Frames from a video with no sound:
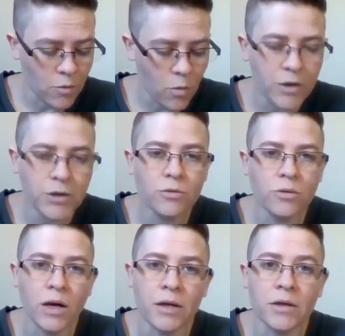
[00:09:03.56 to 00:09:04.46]
Why do you
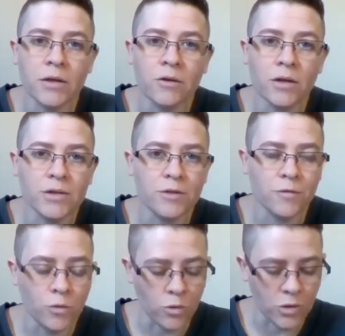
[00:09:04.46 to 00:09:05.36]
lie here as
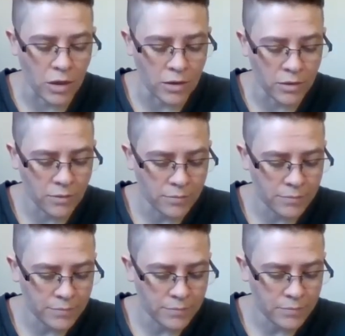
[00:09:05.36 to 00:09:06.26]
if you were dying?"
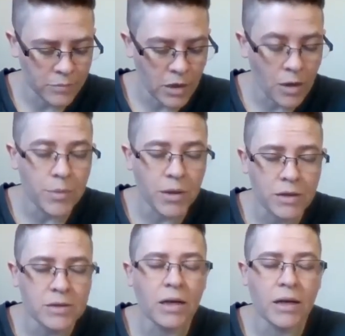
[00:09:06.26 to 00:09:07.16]

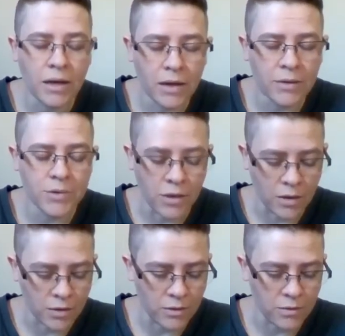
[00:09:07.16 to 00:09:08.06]
"Because I am
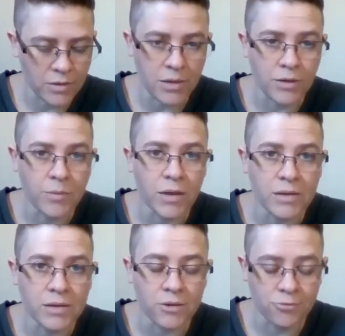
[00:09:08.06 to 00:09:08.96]
dying," said the
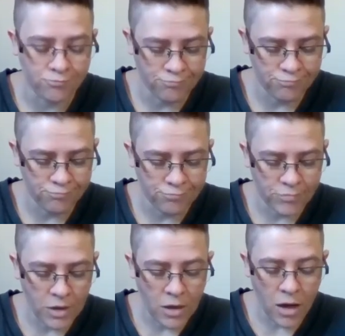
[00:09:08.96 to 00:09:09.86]
bison.
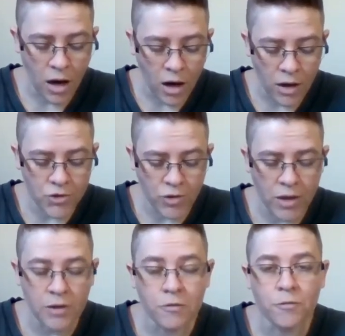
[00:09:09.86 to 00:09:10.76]
"I
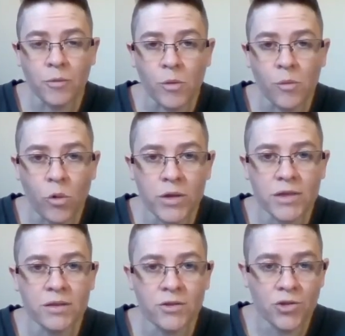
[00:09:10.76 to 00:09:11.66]
drank from a
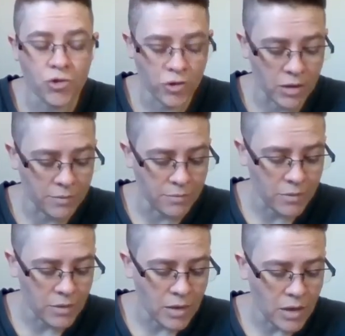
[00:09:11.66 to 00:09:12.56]
poisoned stream,
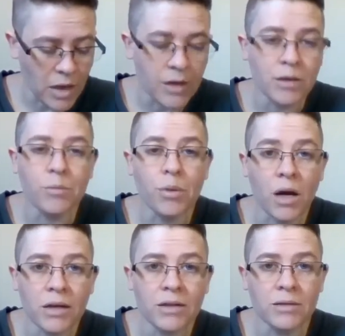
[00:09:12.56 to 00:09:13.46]
and it
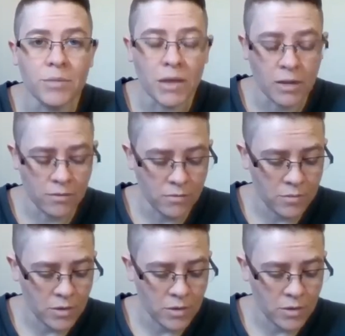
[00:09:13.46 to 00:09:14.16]
blinded me.